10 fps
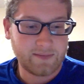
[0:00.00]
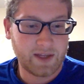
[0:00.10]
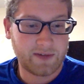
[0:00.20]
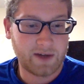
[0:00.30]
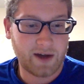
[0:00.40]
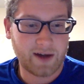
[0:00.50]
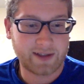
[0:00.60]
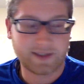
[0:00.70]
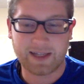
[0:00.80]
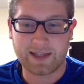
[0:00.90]
If y'all
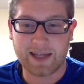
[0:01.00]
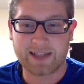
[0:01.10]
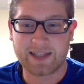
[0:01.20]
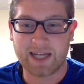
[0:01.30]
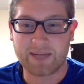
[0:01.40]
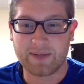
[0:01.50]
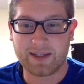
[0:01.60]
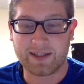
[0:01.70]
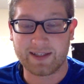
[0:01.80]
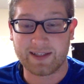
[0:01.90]
said that
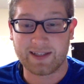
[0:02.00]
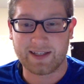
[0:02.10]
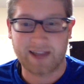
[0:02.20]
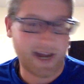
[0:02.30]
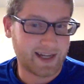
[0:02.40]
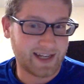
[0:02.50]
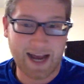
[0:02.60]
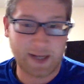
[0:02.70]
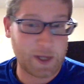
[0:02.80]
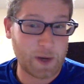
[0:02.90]
segment, I did
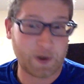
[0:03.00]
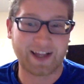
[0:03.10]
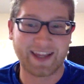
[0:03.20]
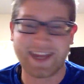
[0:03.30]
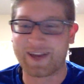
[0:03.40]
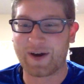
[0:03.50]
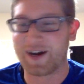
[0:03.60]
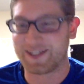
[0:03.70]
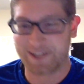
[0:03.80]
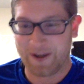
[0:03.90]
not do a Lee
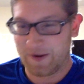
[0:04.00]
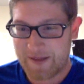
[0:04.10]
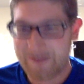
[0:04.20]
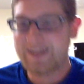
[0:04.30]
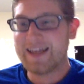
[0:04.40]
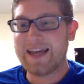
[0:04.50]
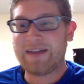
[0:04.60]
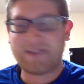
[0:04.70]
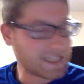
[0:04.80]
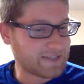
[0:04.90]
Corso.
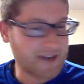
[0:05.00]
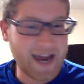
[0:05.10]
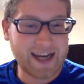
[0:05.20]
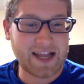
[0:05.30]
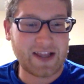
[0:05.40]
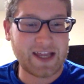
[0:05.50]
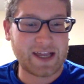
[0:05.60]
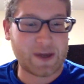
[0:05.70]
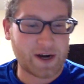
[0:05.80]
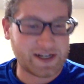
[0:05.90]
Because if I did a Lee
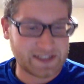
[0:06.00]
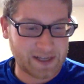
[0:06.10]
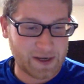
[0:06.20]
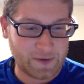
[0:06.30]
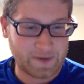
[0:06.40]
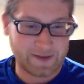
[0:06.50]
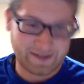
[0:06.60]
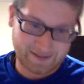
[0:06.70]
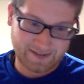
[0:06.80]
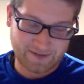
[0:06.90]
Corso,
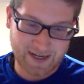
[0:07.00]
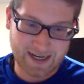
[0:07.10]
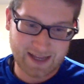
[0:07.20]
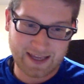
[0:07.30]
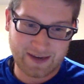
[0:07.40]
gotta